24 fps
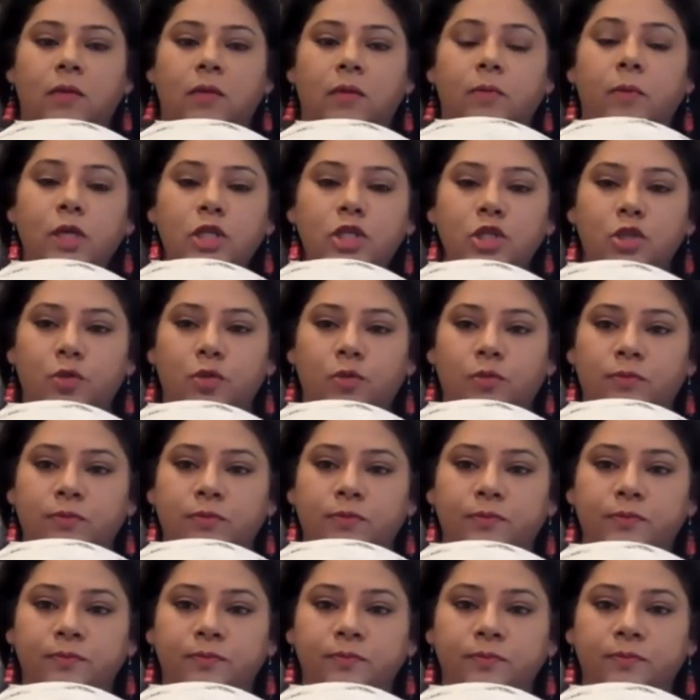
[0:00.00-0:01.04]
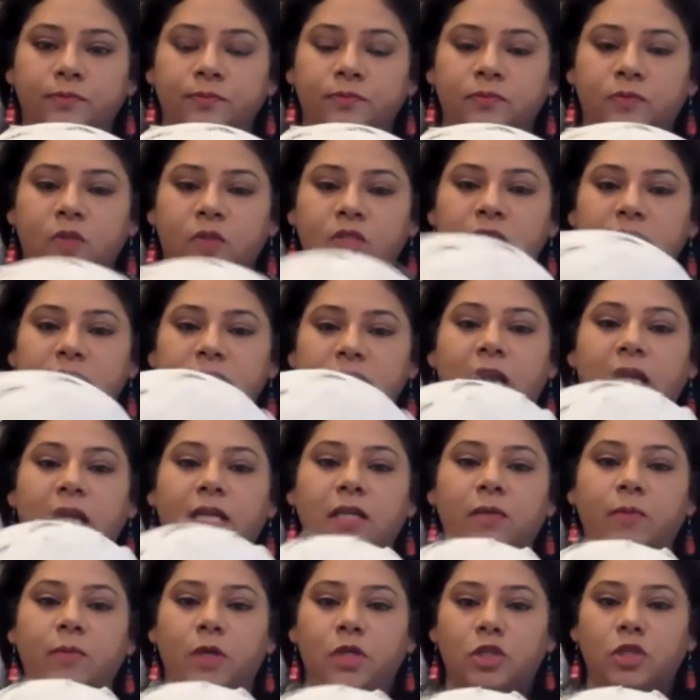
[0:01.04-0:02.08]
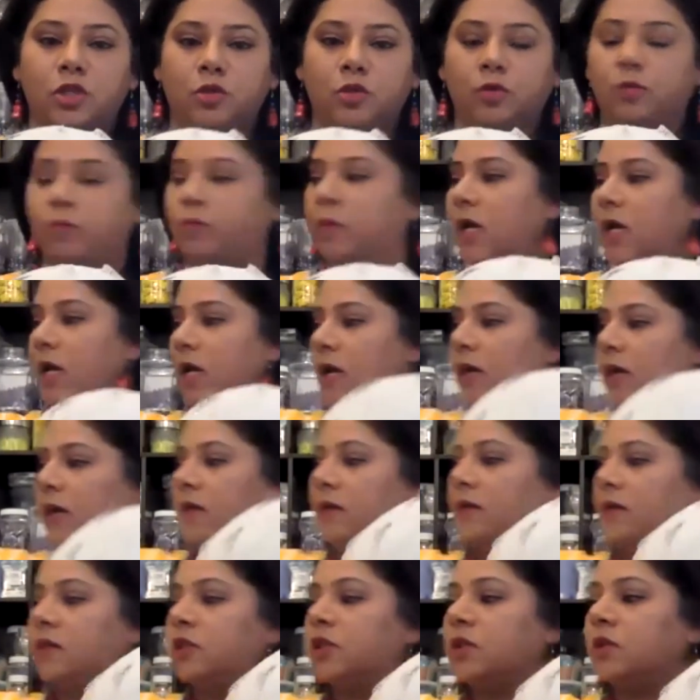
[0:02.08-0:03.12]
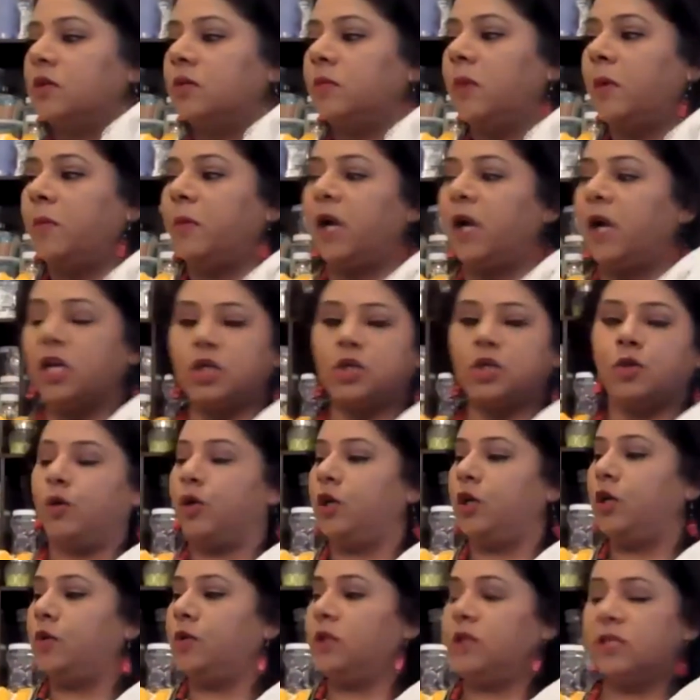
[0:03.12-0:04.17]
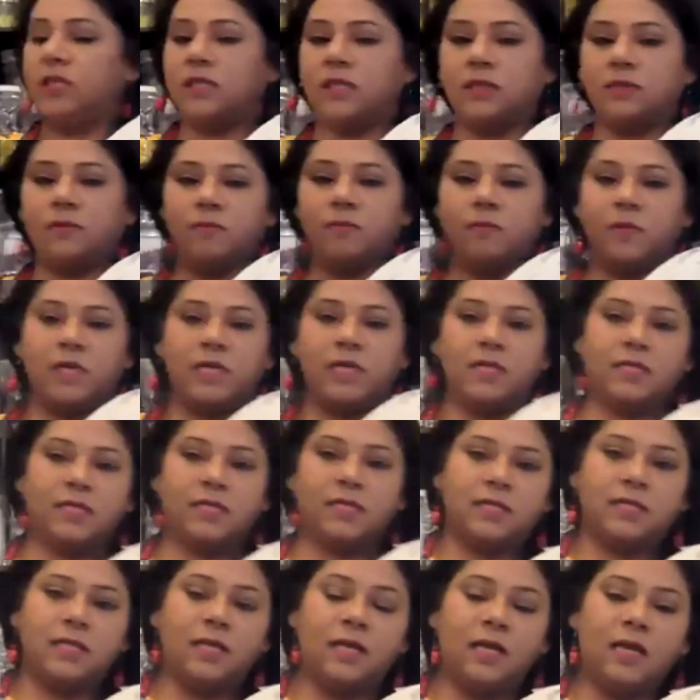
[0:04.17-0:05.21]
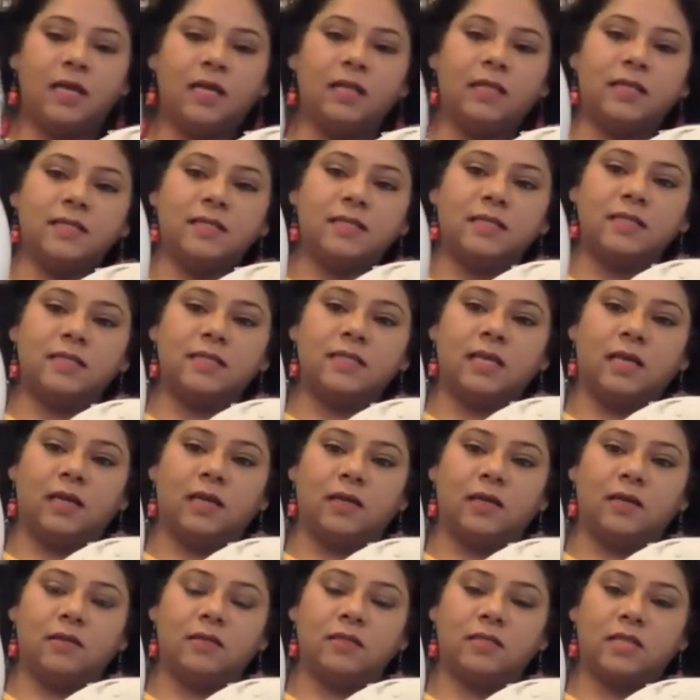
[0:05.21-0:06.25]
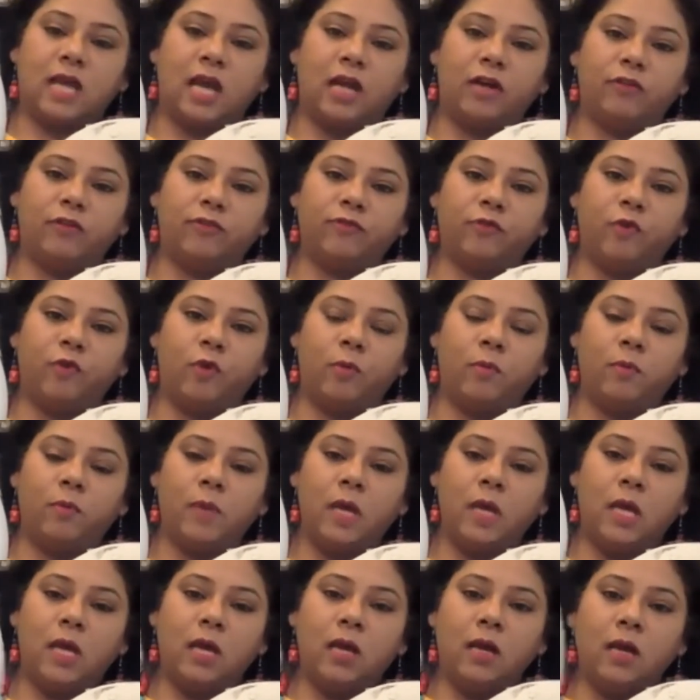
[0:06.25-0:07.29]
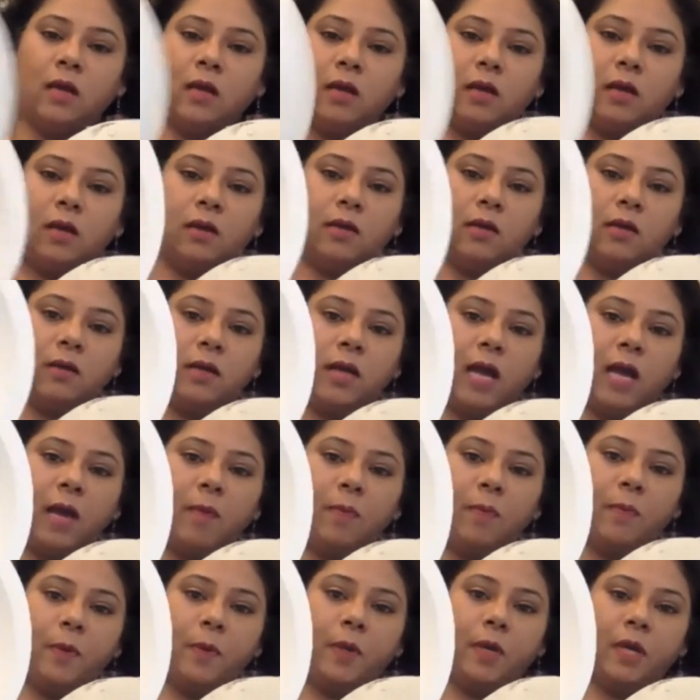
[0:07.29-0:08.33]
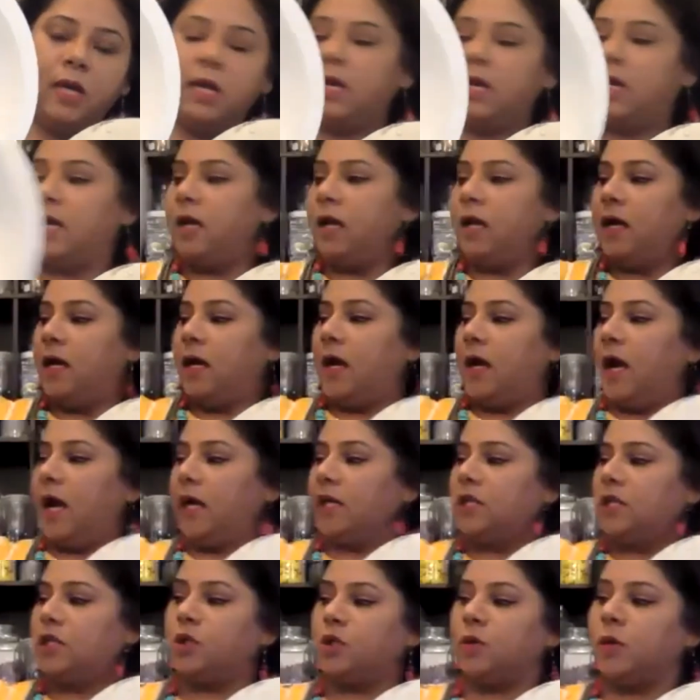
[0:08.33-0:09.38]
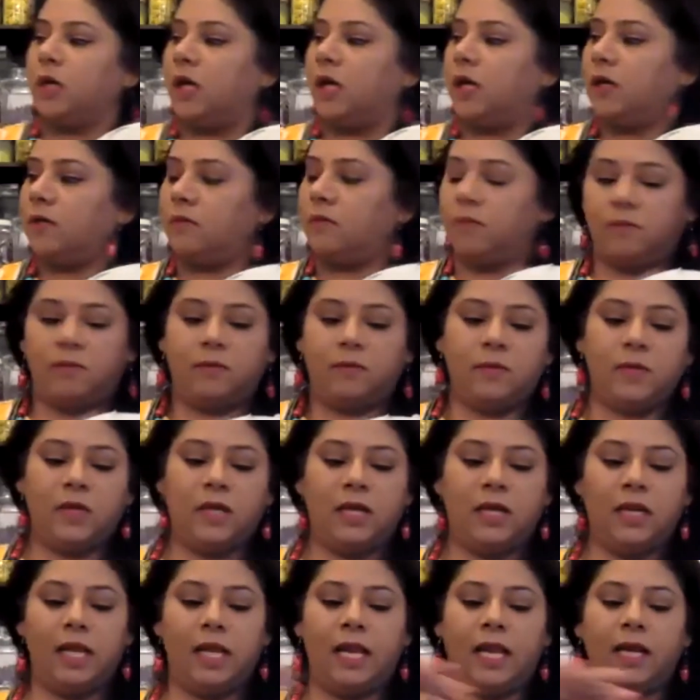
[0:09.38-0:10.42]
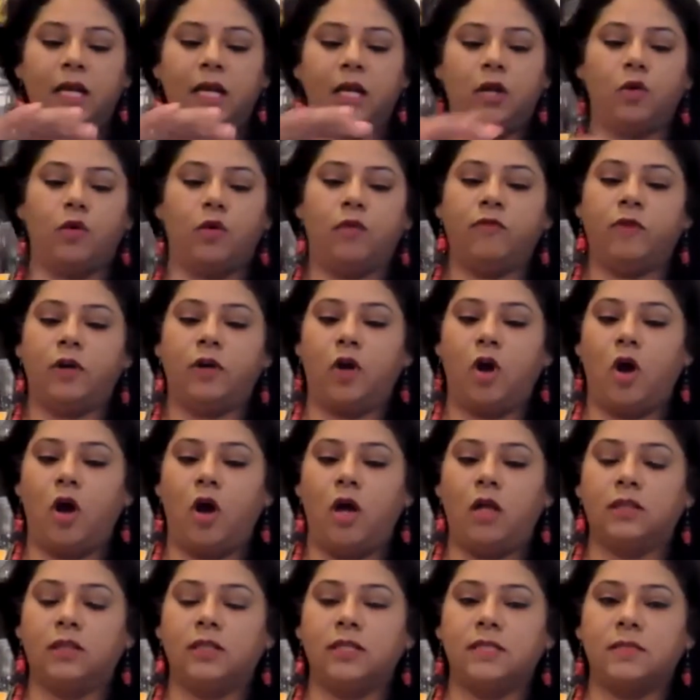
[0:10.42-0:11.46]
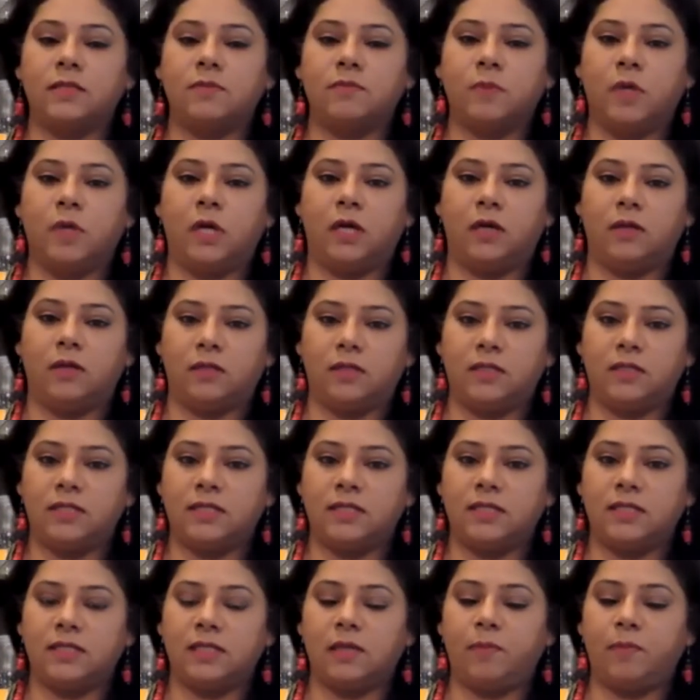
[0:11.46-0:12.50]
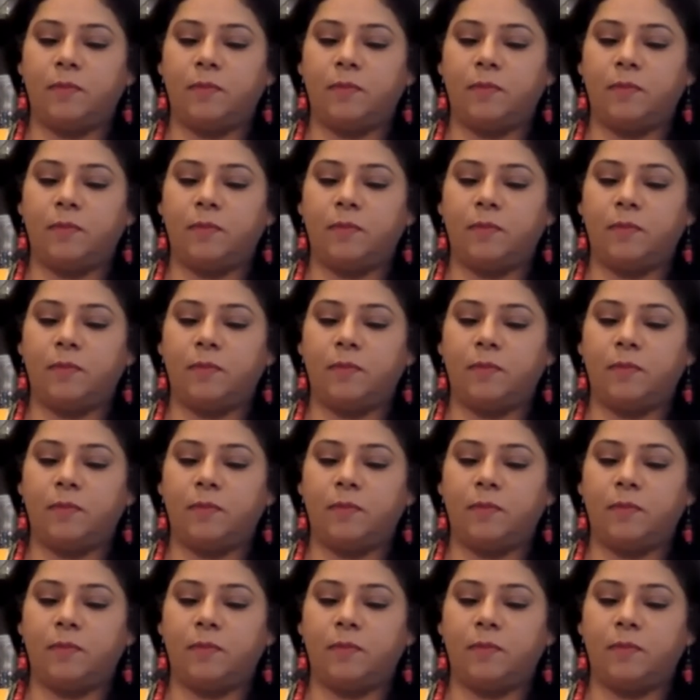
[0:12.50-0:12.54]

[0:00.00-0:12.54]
mushroom. It's a tiny mushroom. Remember I showed you this piece? This is the styrofoam cup. I took it, laid it over all this. This is still